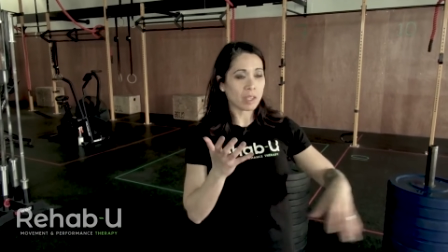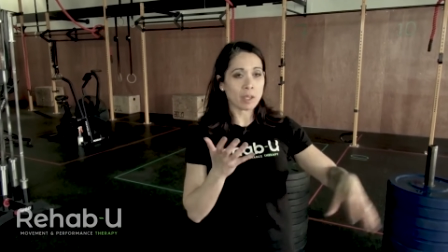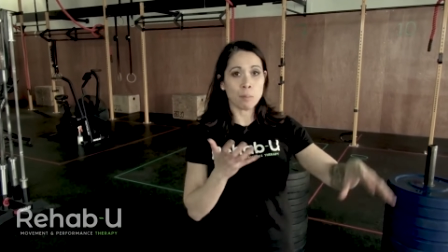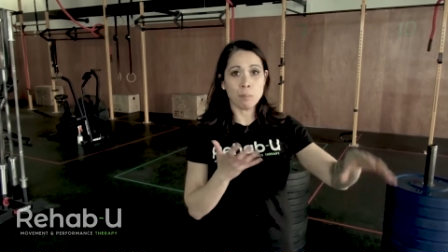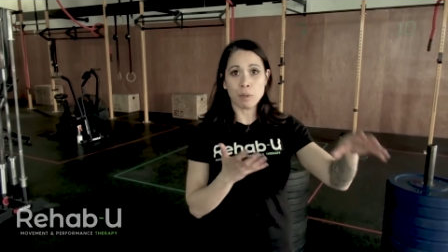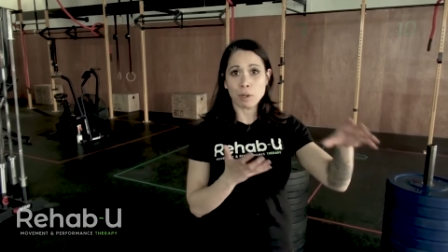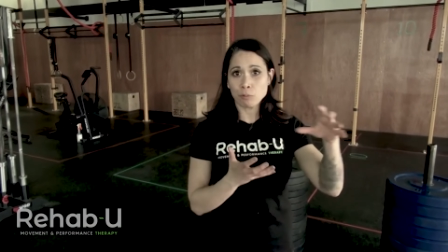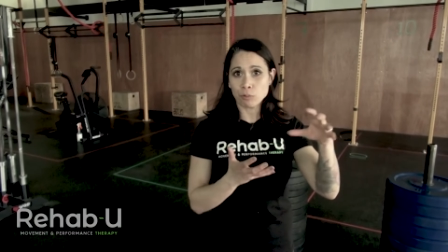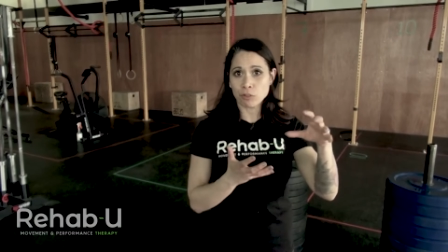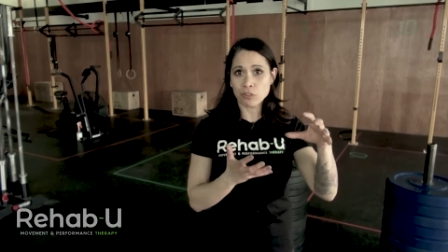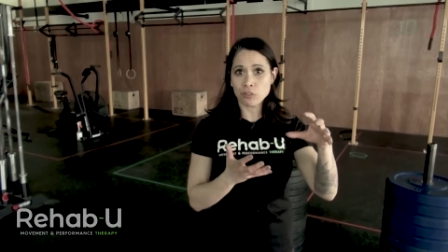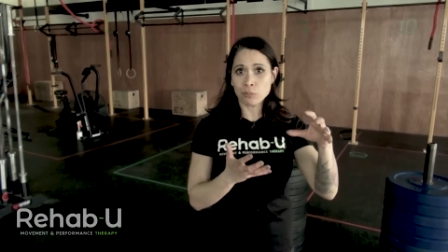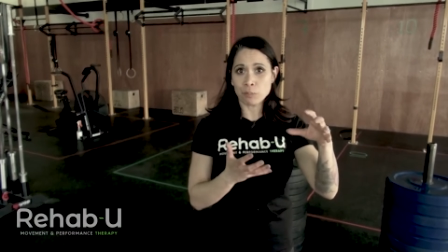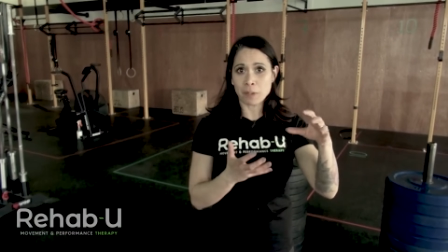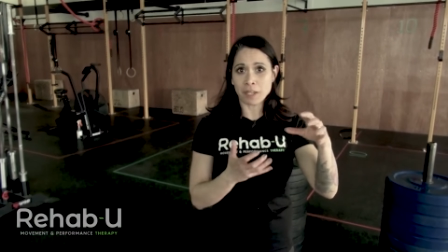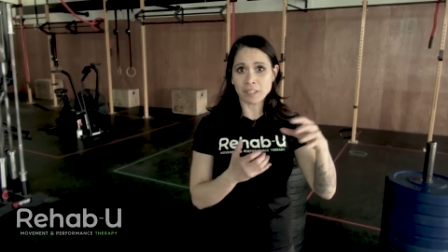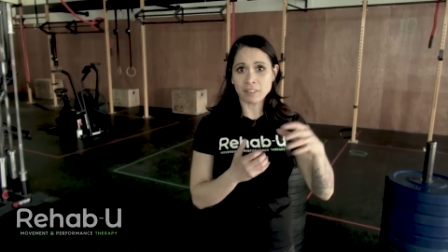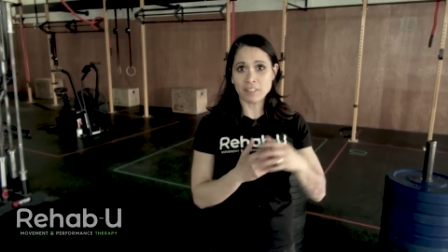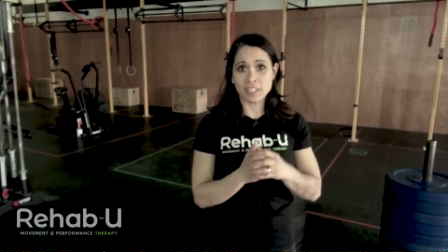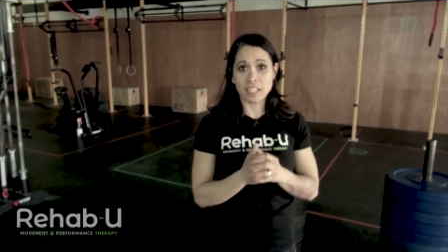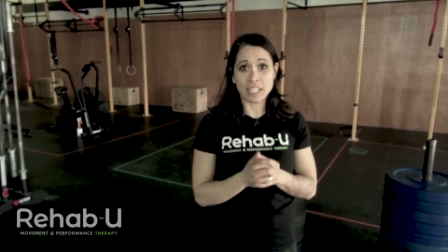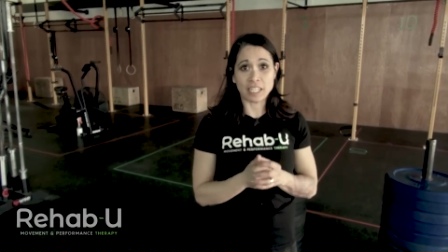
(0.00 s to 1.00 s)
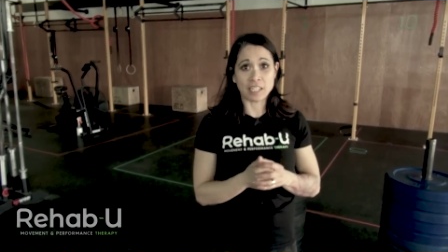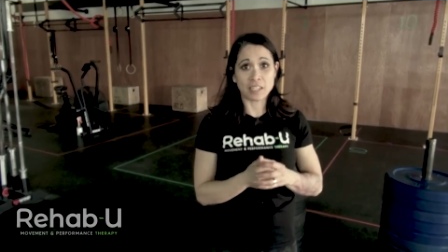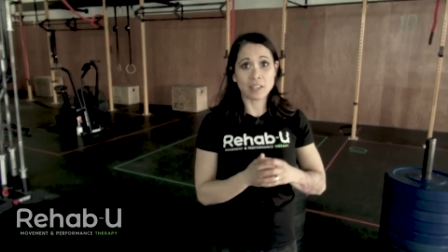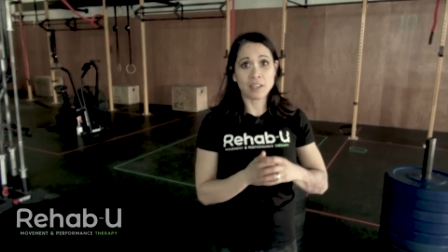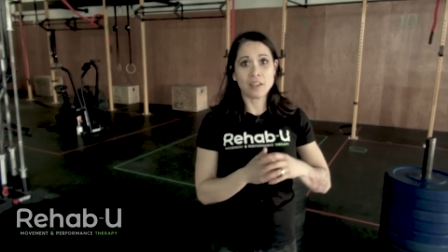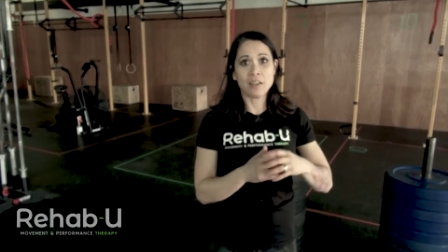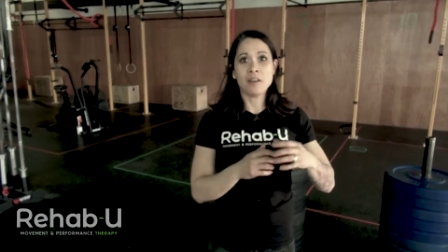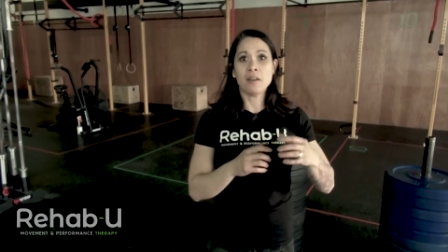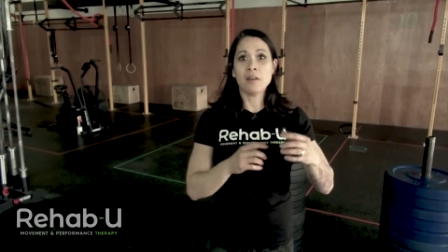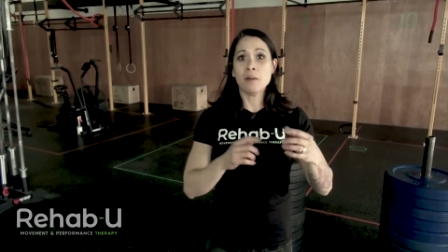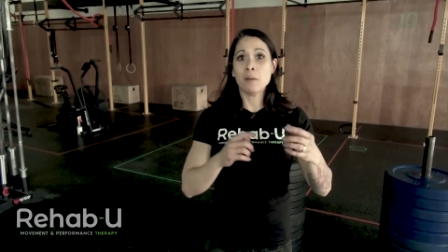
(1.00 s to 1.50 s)
but respecting
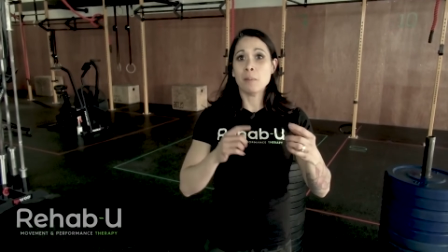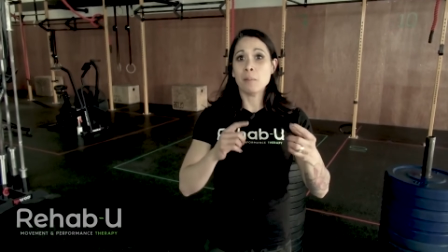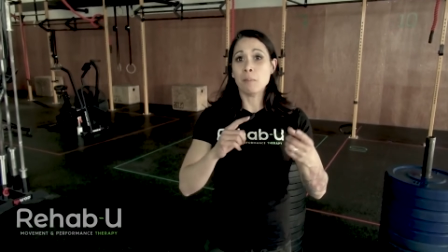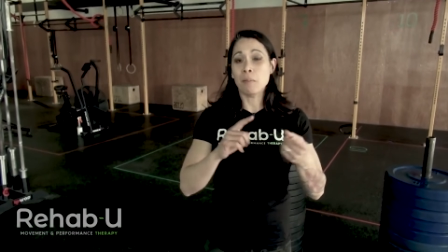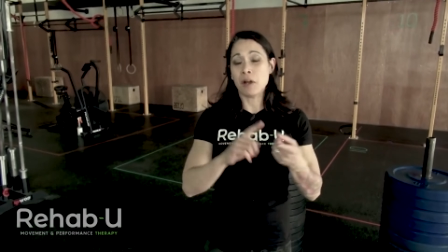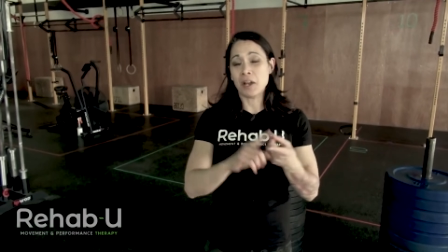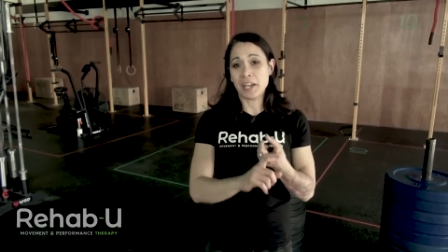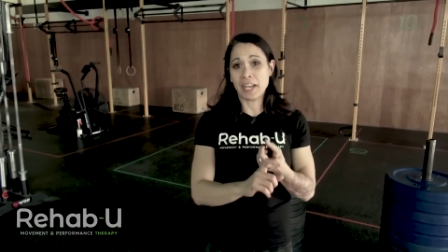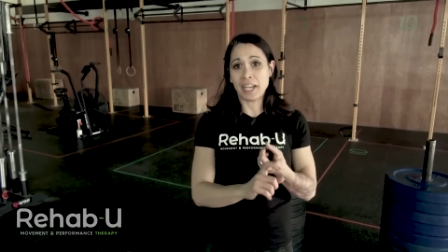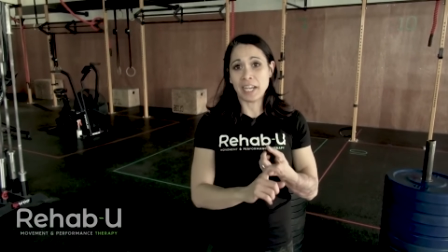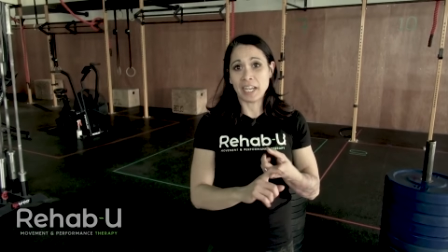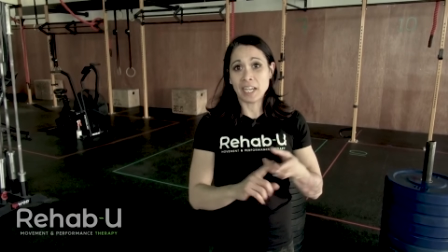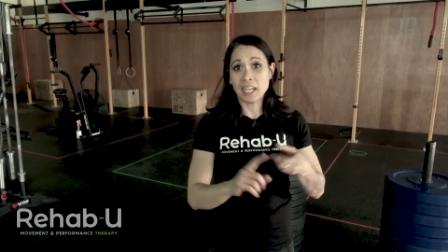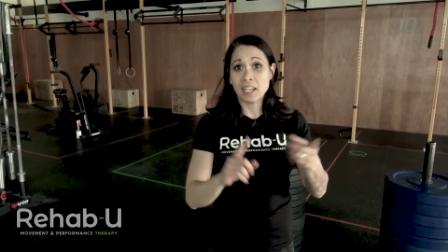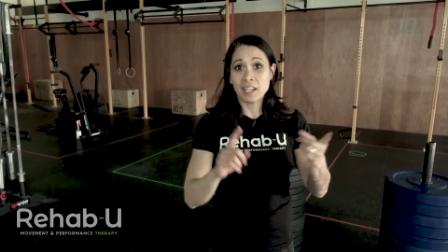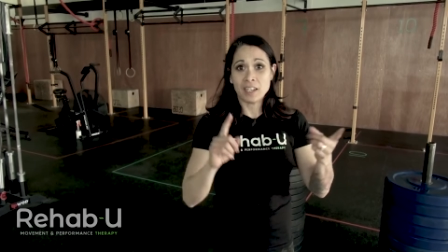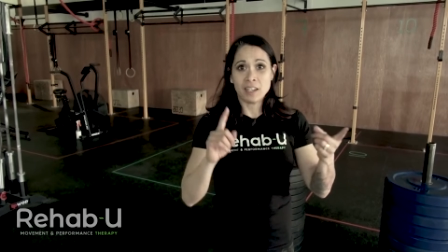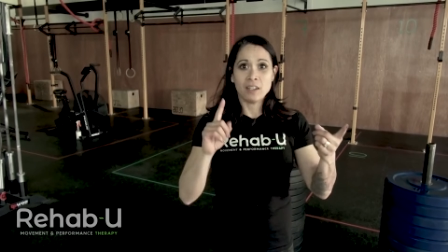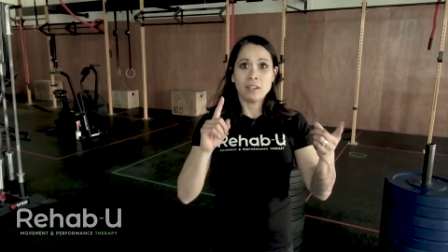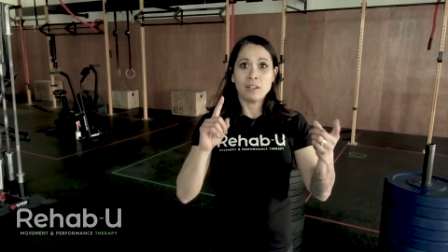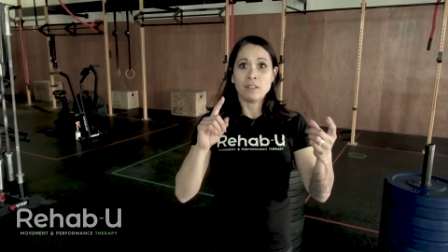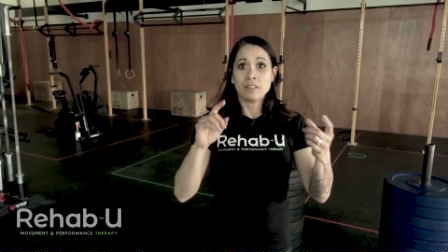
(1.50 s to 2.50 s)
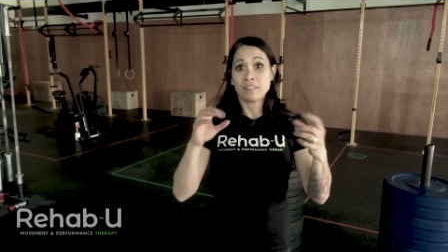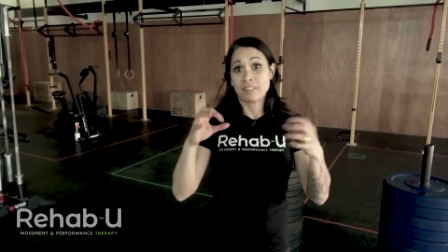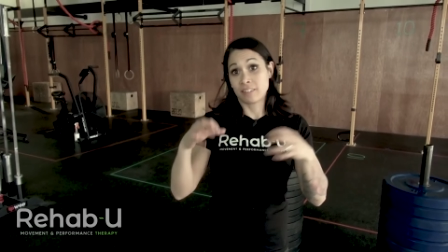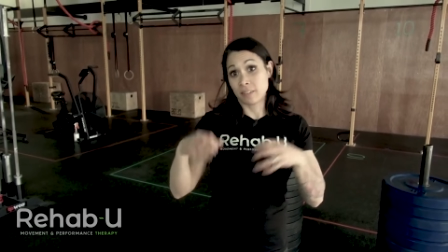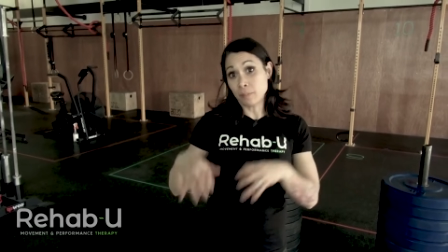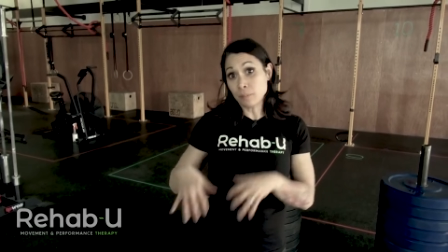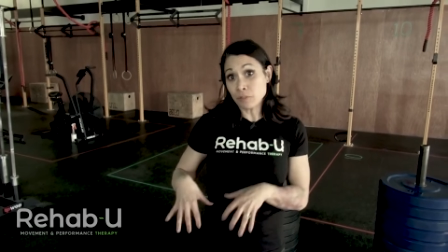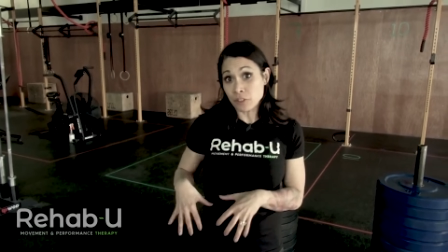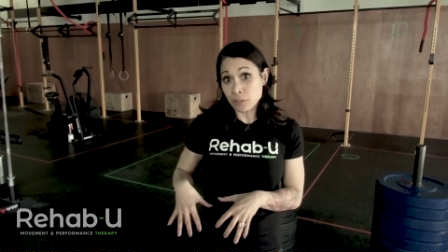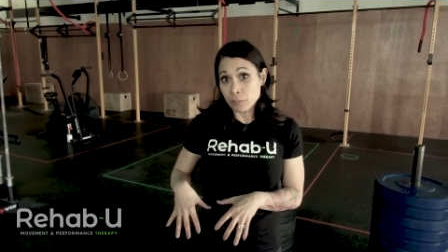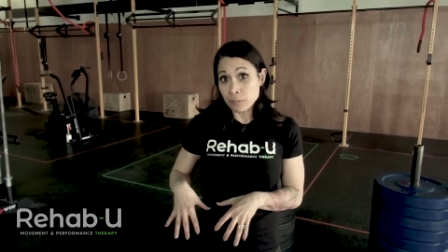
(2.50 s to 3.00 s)
my
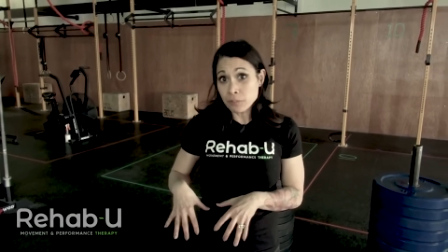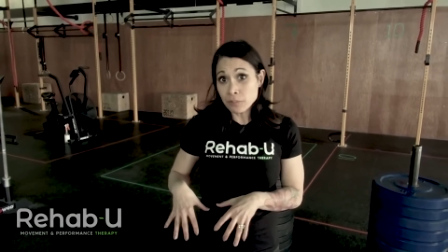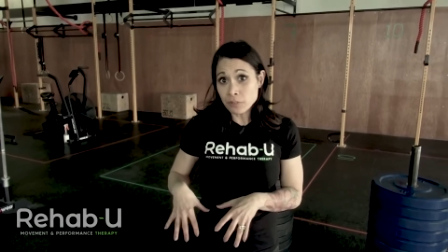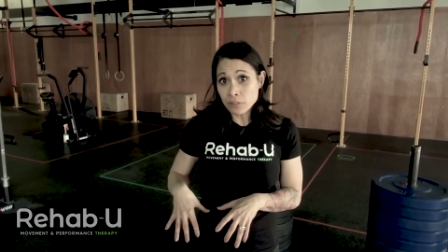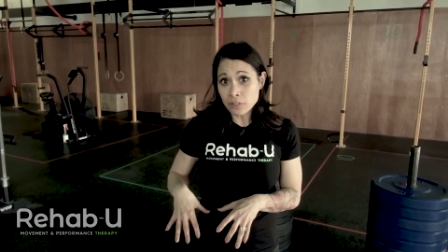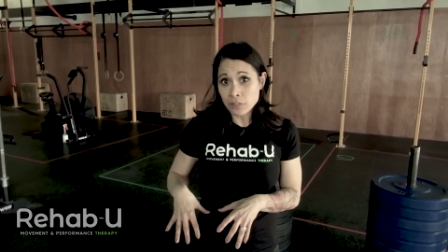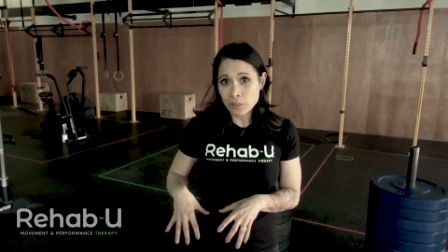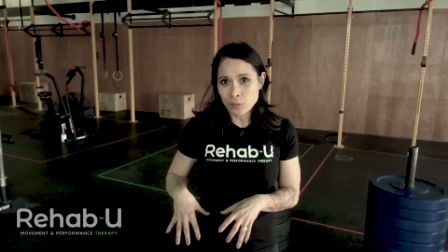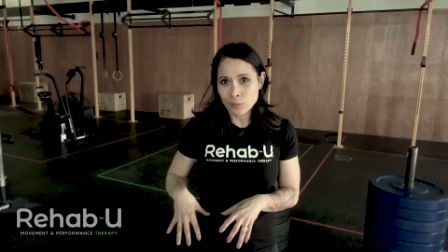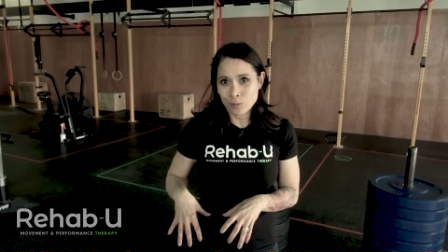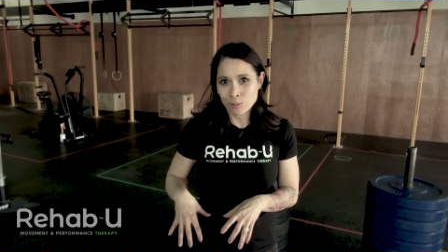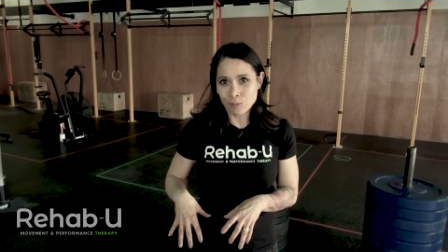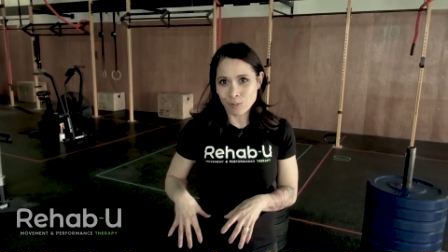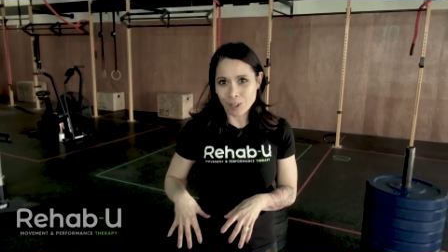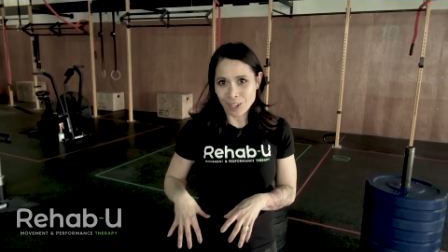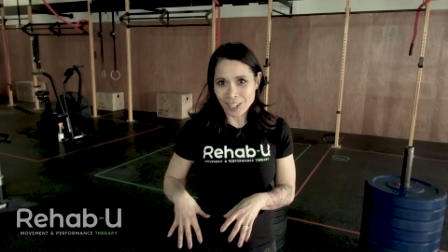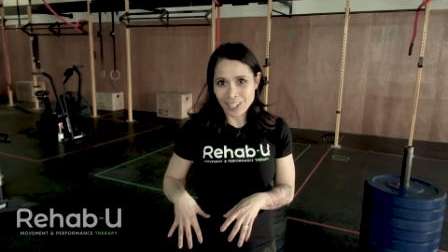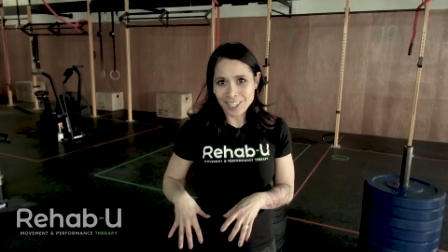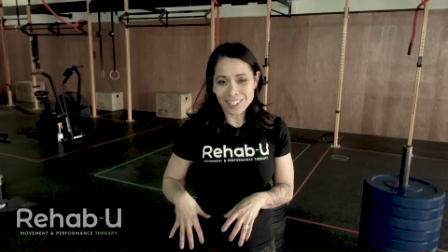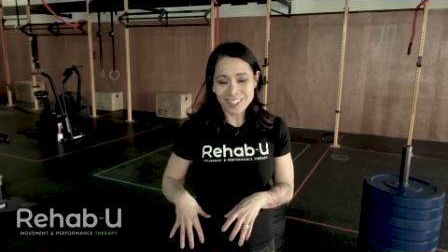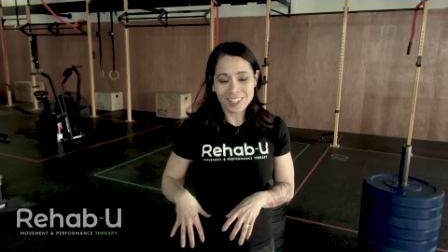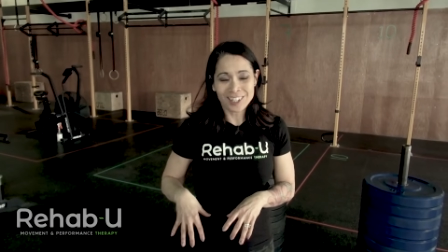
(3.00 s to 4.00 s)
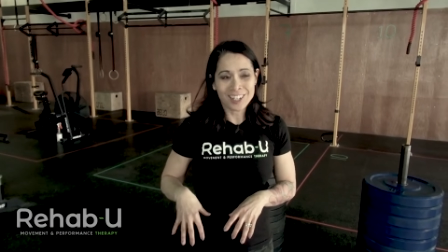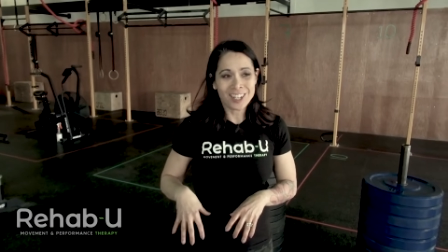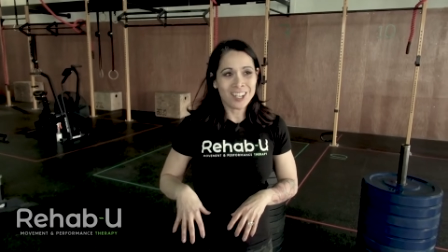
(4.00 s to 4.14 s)
symptoms, right?